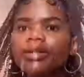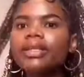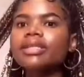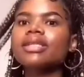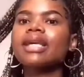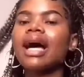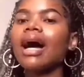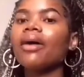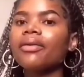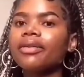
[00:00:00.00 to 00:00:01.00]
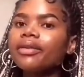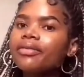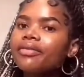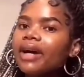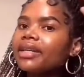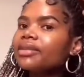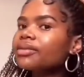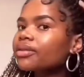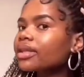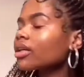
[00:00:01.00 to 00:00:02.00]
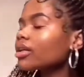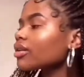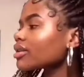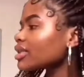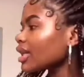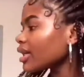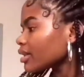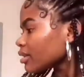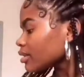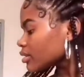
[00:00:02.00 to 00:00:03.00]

this is how the final thing looks like.